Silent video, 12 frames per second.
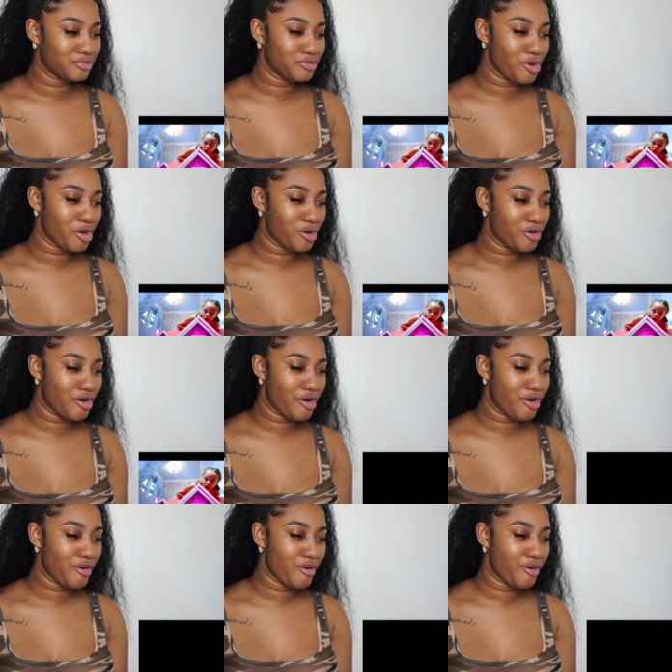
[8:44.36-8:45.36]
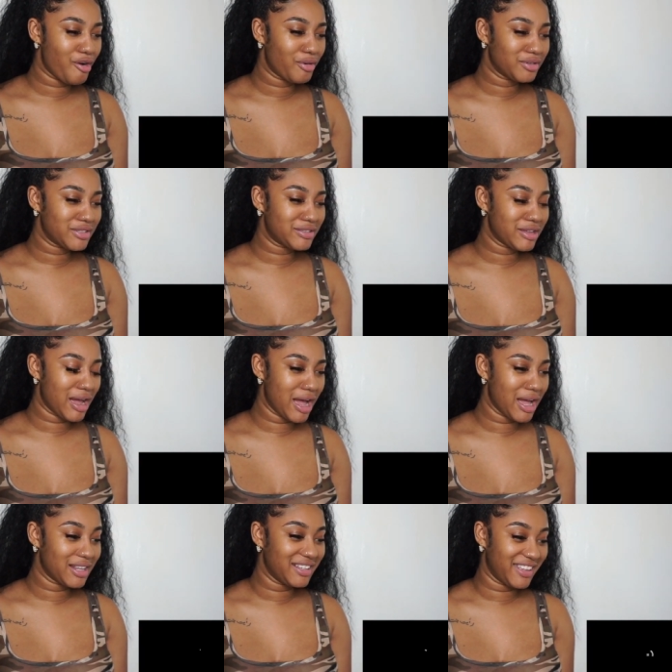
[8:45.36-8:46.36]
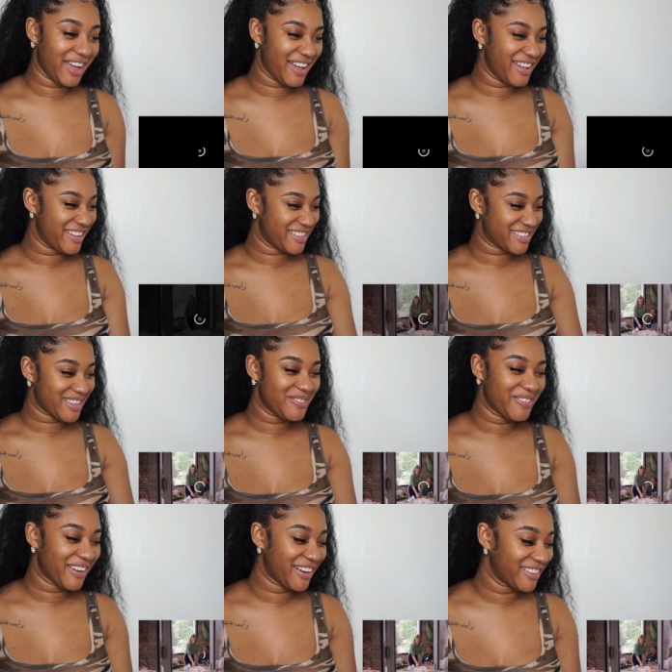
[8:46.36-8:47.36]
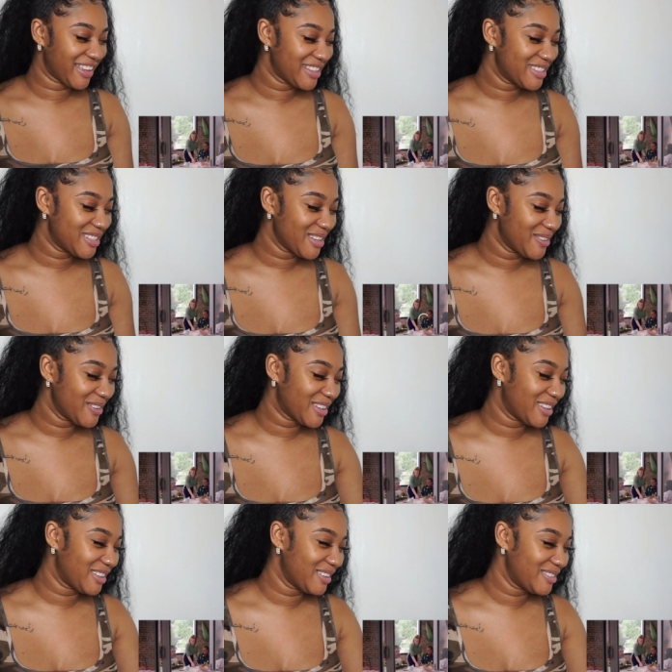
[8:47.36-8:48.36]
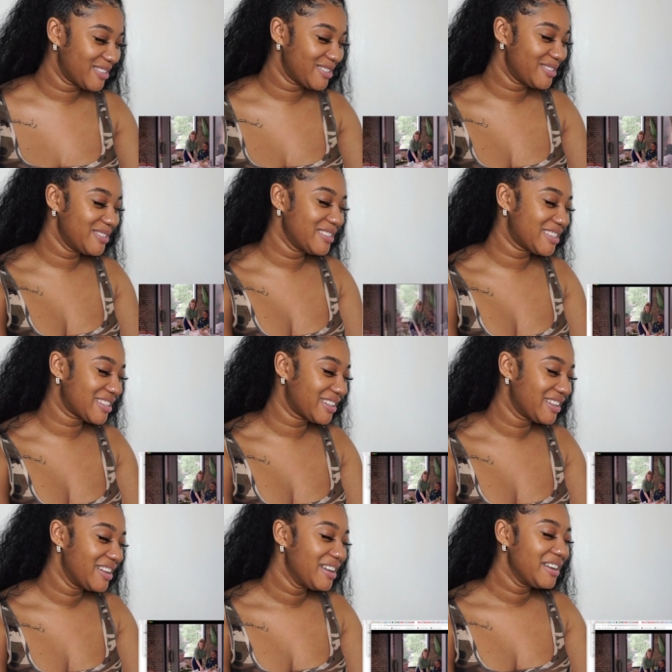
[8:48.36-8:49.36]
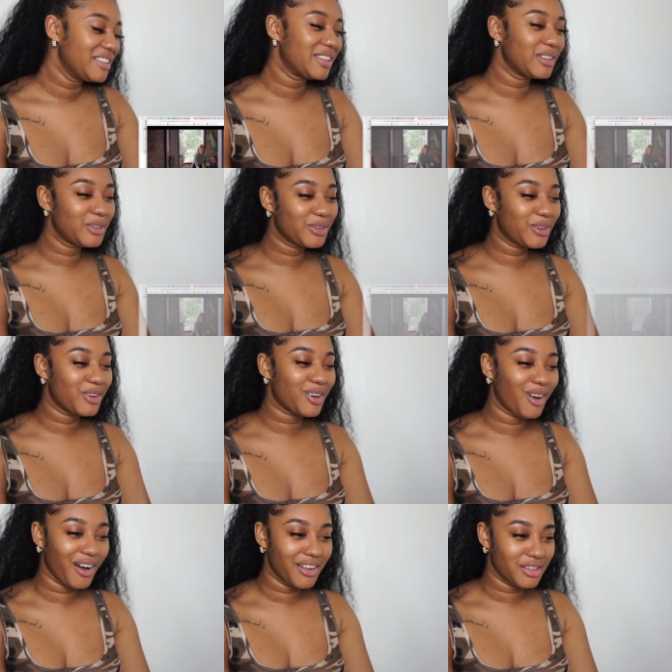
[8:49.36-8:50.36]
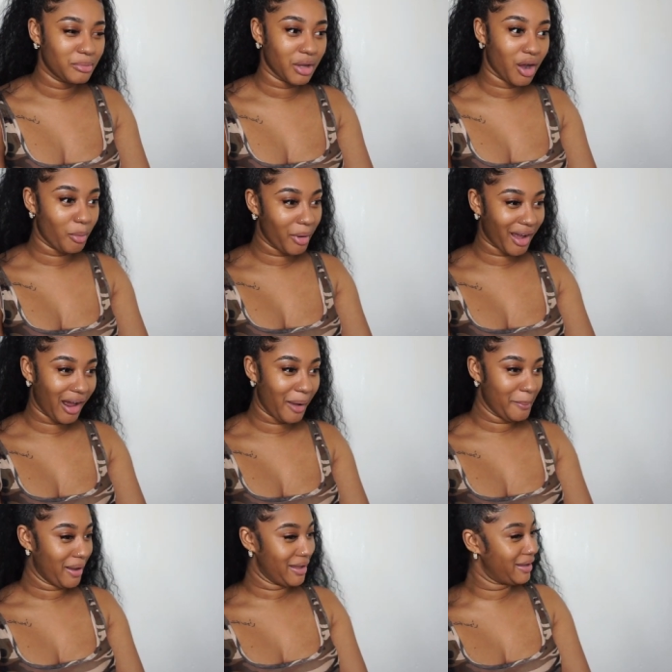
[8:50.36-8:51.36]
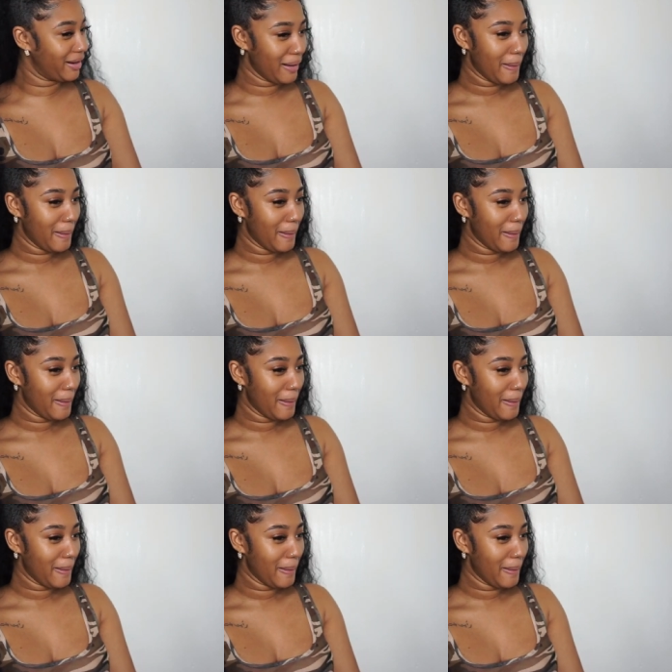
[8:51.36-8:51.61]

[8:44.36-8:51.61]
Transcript: no, it's done. Yes. Oh my god, that's so cute. The little girl caught them like, oh my god, my